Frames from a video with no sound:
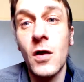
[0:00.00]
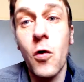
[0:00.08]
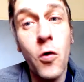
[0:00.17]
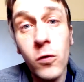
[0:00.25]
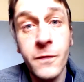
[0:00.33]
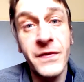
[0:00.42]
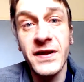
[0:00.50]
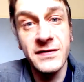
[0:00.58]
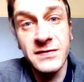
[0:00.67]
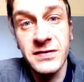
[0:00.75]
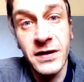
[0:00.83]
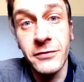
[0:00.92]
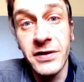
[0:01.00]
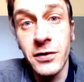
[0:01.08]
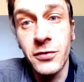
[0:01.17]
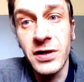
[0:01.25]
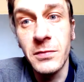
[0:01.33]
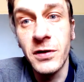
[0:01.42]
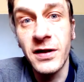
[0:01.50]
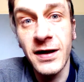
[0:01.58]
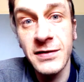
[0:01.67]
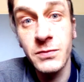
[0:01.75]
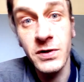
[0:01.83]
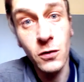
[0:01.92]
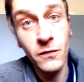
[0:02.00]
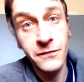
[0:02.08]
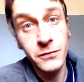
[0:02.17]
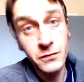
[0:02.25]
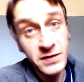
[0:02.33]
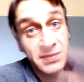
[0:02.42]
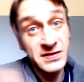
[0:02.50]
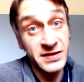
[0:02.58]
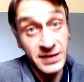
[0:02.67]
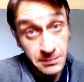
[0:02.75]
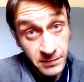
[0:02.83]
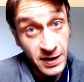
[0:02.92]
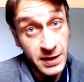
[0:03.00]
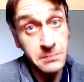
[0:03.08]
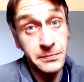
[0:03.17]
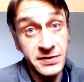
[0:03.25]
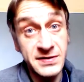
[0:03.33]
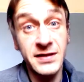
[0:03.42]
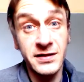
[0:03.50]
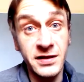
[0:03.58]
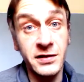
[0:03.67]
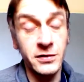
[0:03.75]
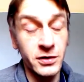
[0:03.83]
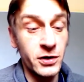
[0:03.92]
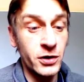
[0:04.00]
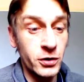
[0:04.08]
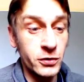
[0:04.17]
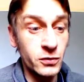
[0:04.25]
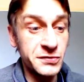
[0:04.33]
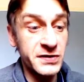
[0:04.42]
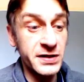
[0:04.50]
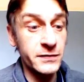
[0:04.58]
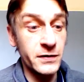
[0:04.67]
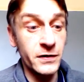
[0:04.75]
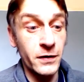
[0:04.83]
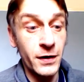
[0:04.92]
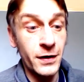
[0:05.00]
all things are in agreement. As we go through this scheme that I'm presenting, you'll see that